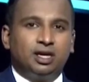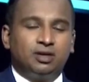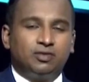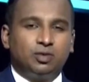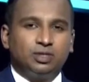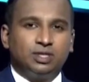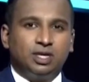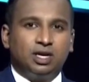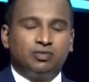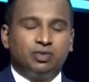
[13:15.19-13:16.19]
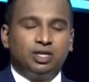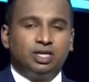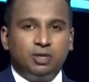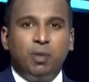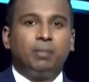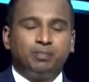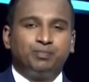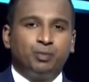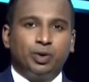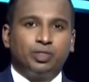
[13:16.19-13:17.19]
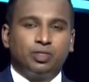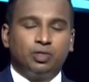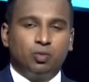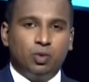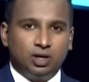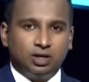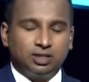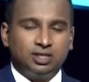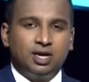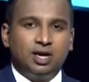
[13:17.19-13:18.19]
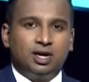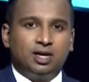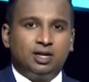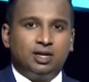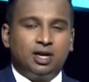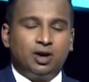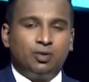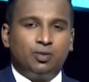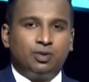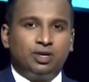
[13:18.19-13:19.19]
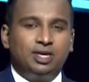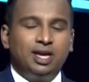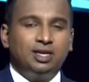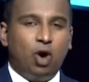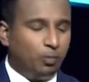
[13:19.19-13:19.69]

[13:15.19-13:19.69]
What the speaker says: and, of course, at the end of the day, keep up with the world. Now, getting